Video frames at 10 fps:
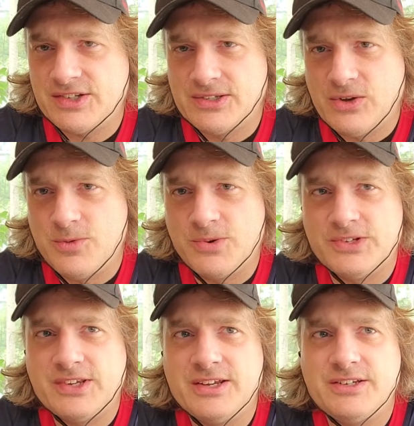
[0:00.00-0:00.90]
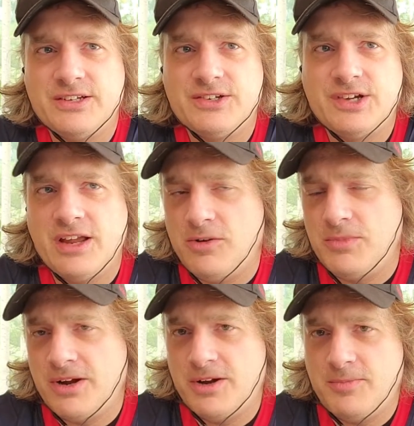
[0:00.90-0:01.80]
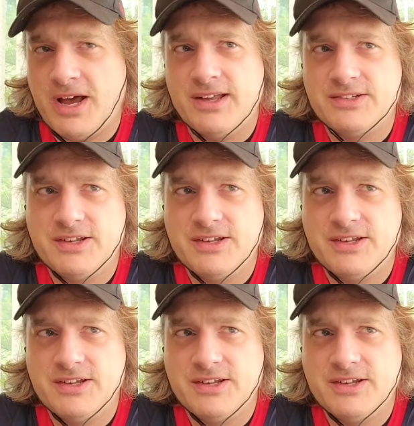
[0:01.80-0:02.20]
a low percentage Hail Mary pass